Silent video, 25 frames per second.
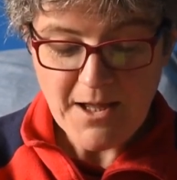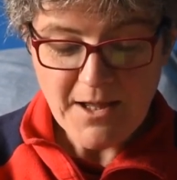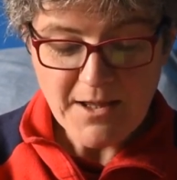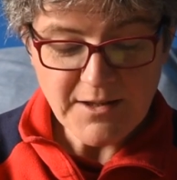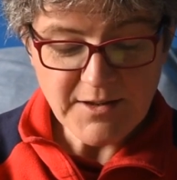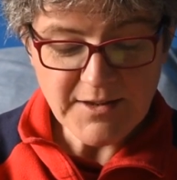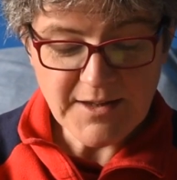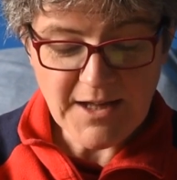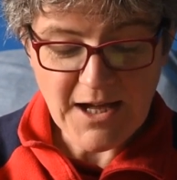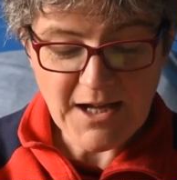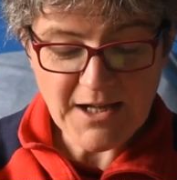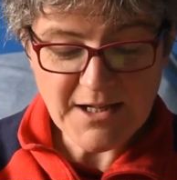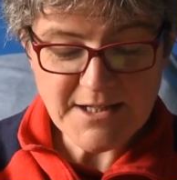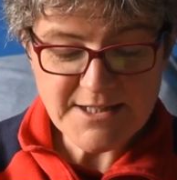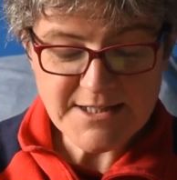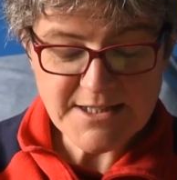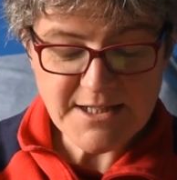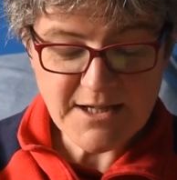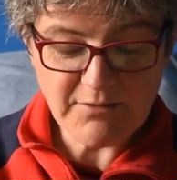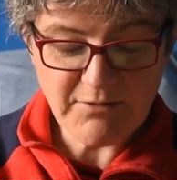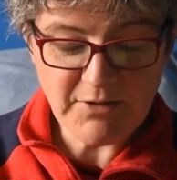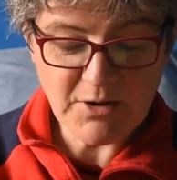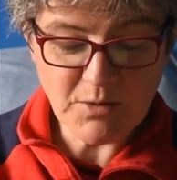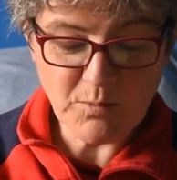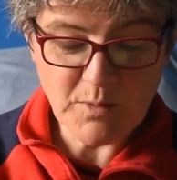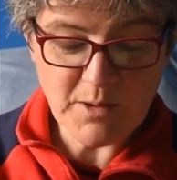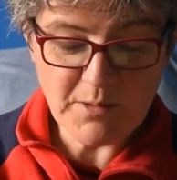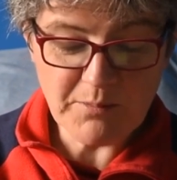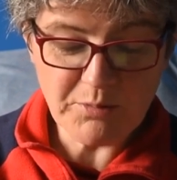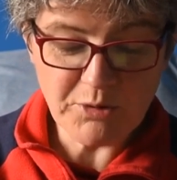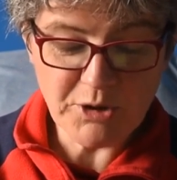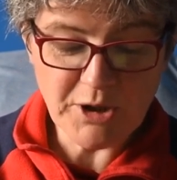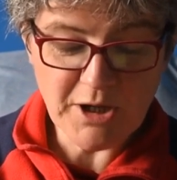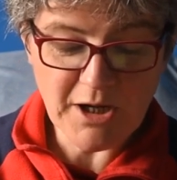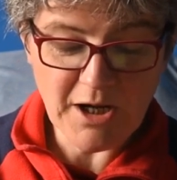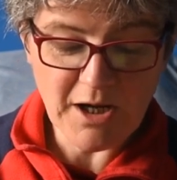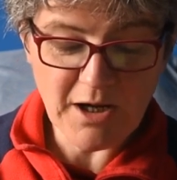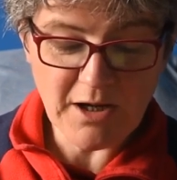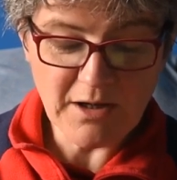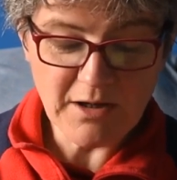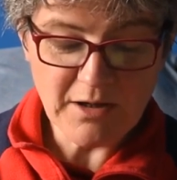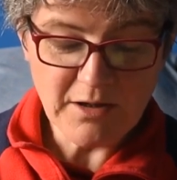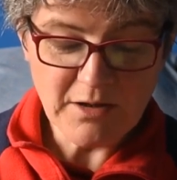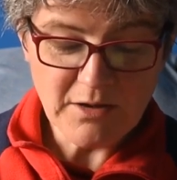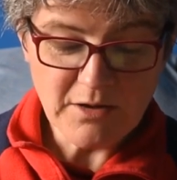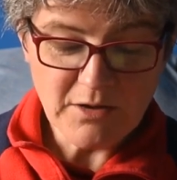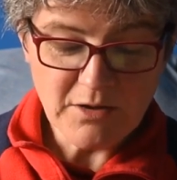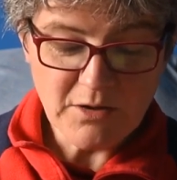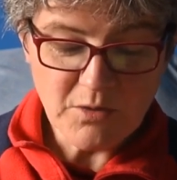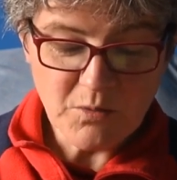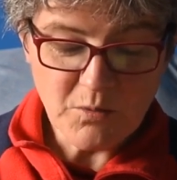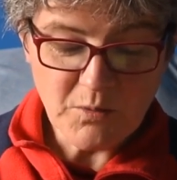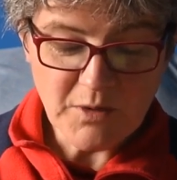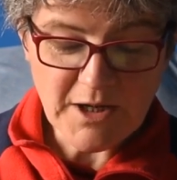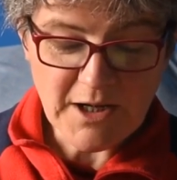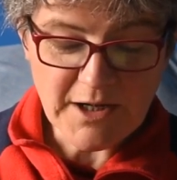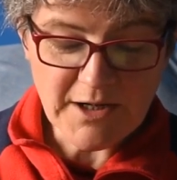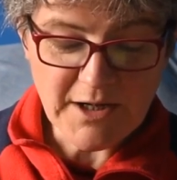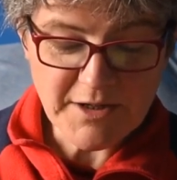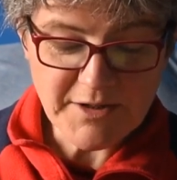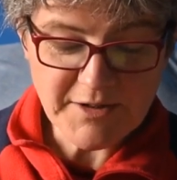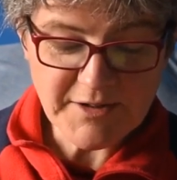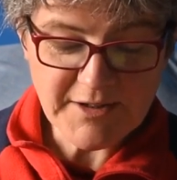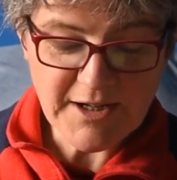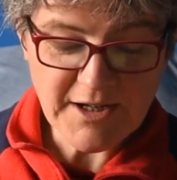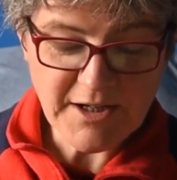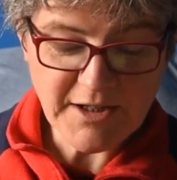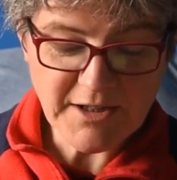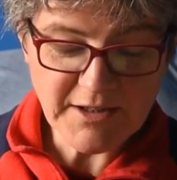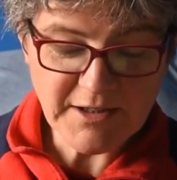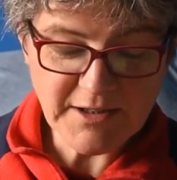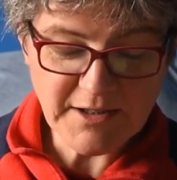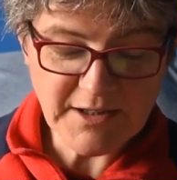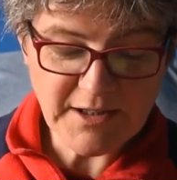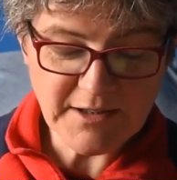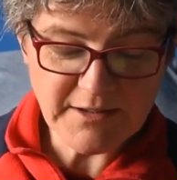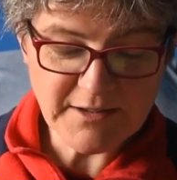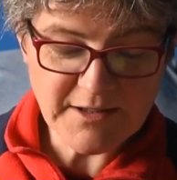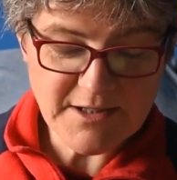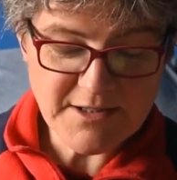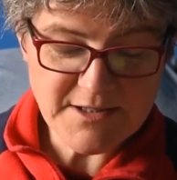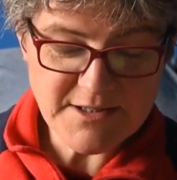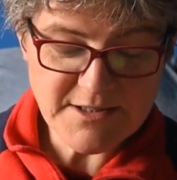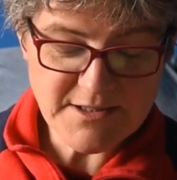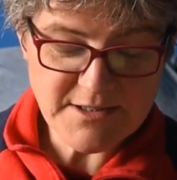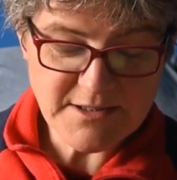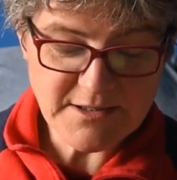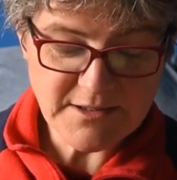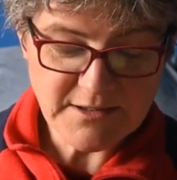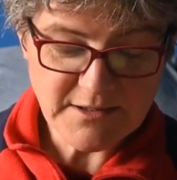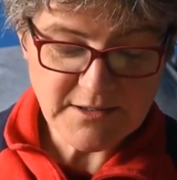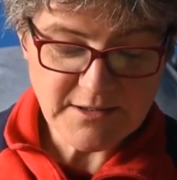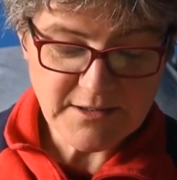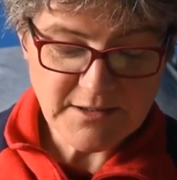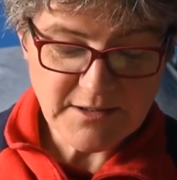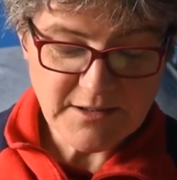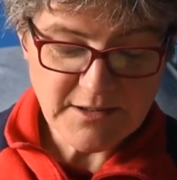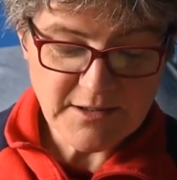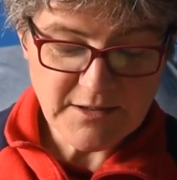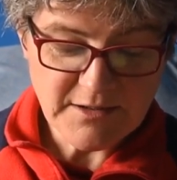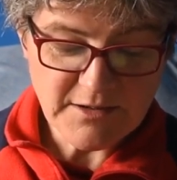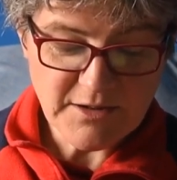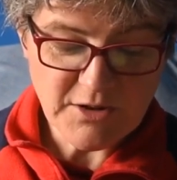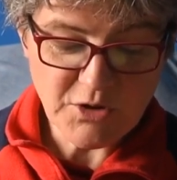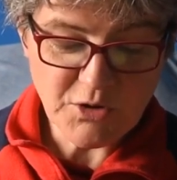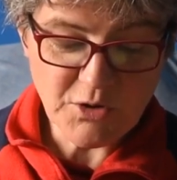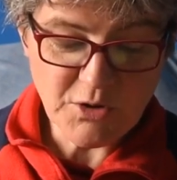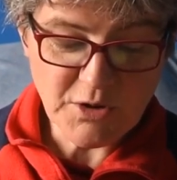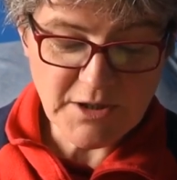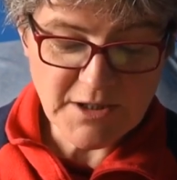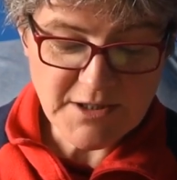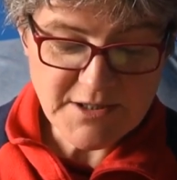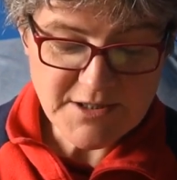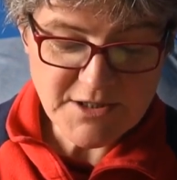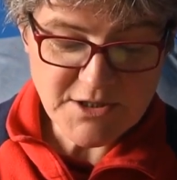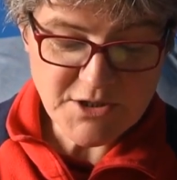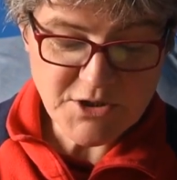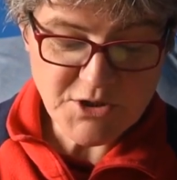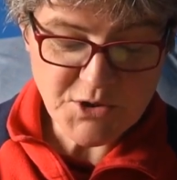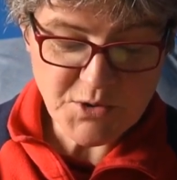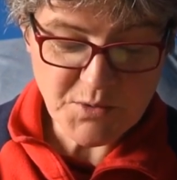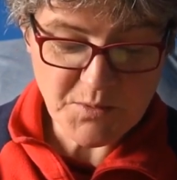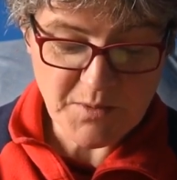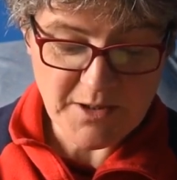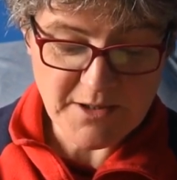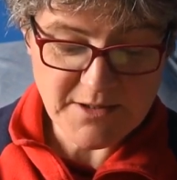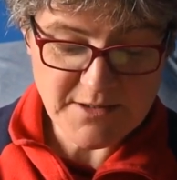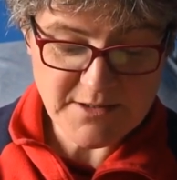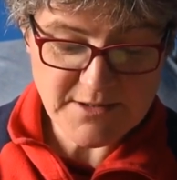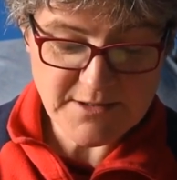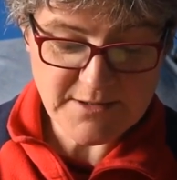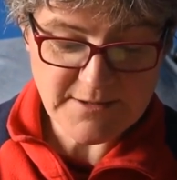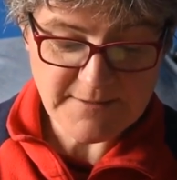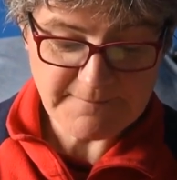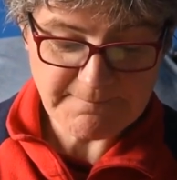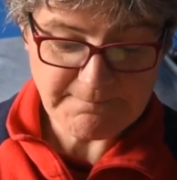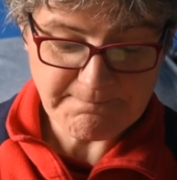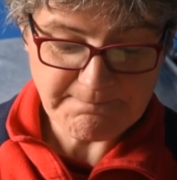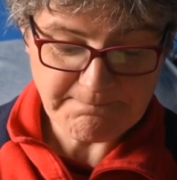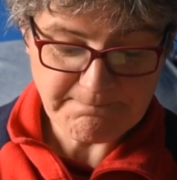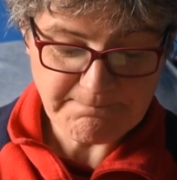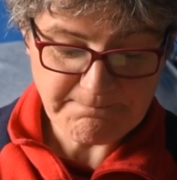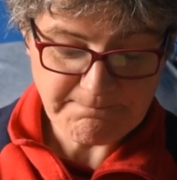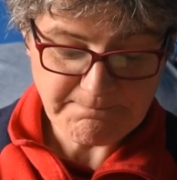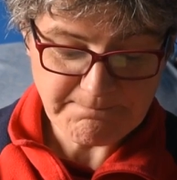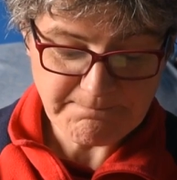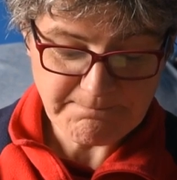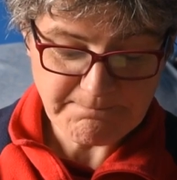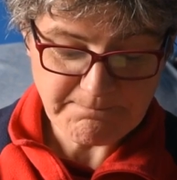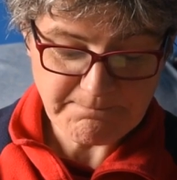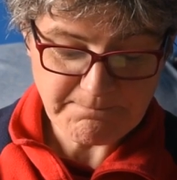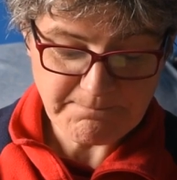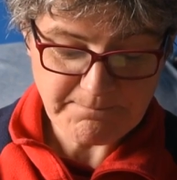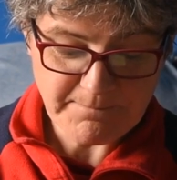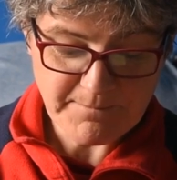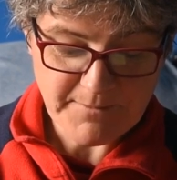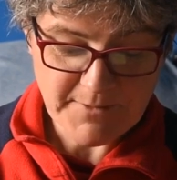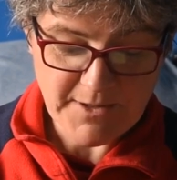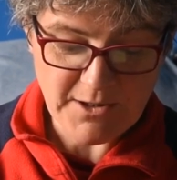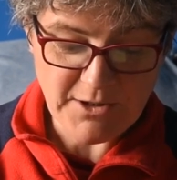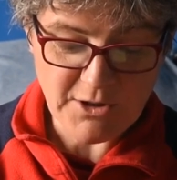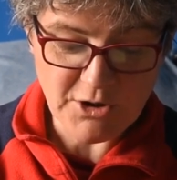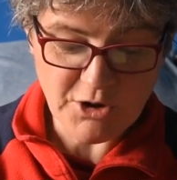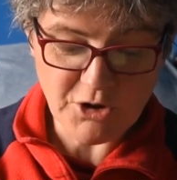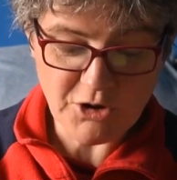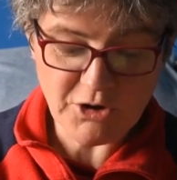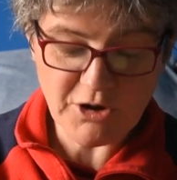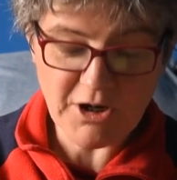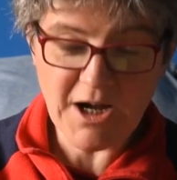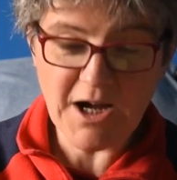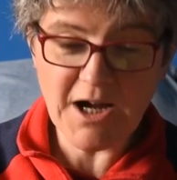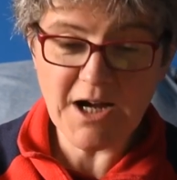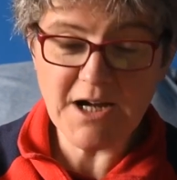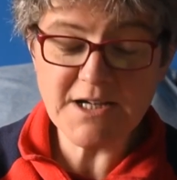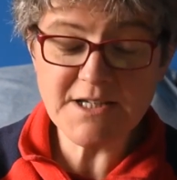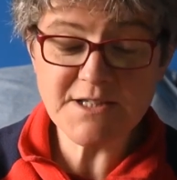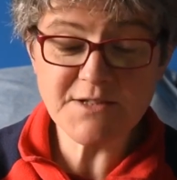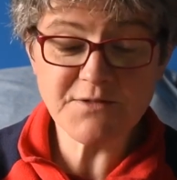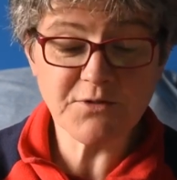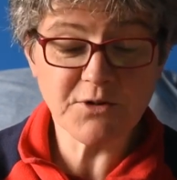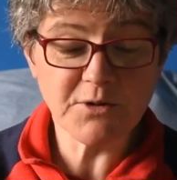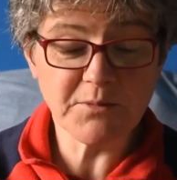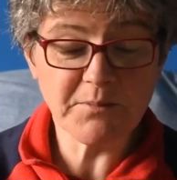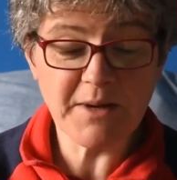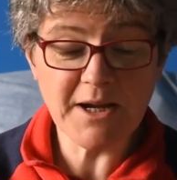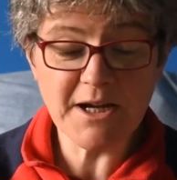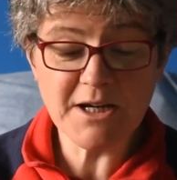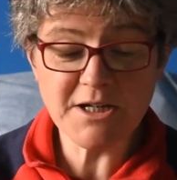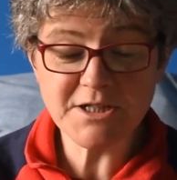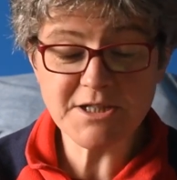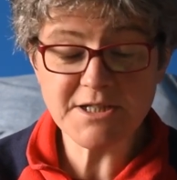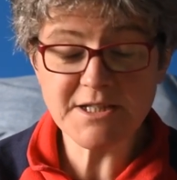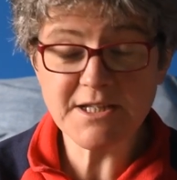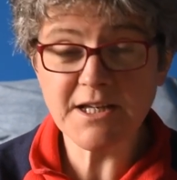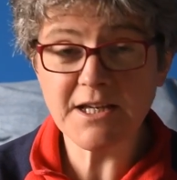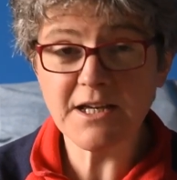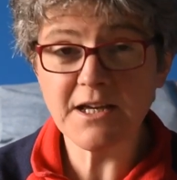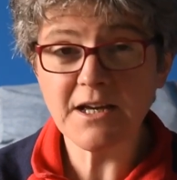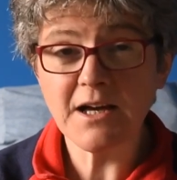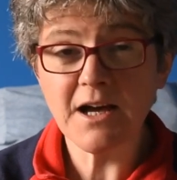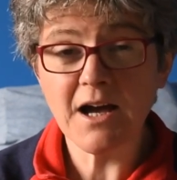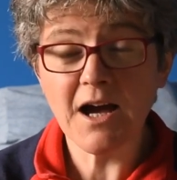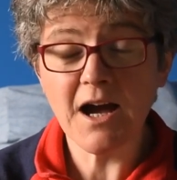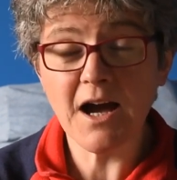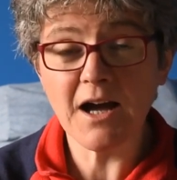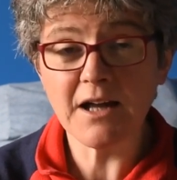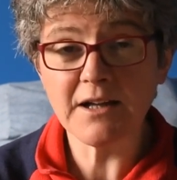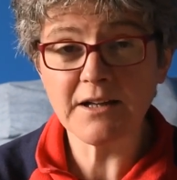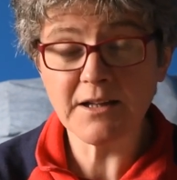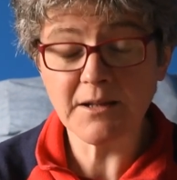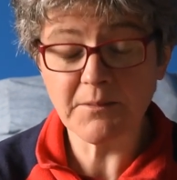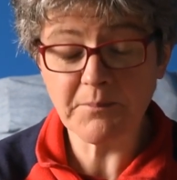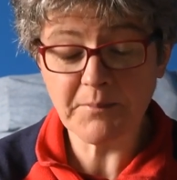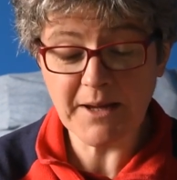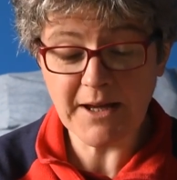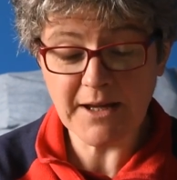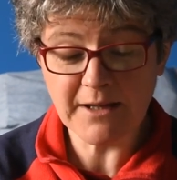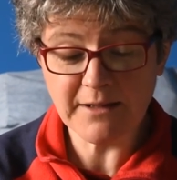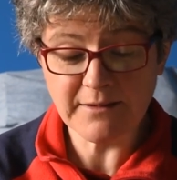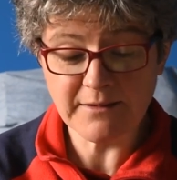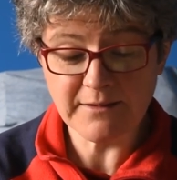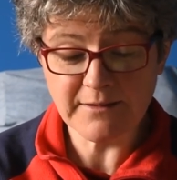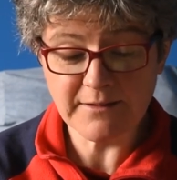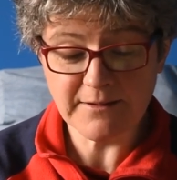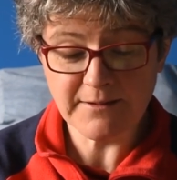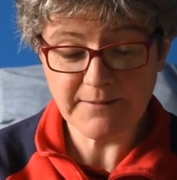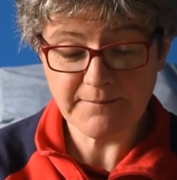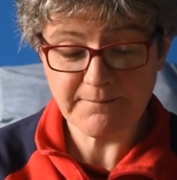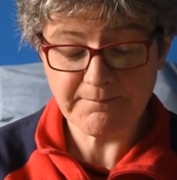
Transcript: Thanksgiving we bring can articulate this, that you'll listen to us and our cries for mercy and lament.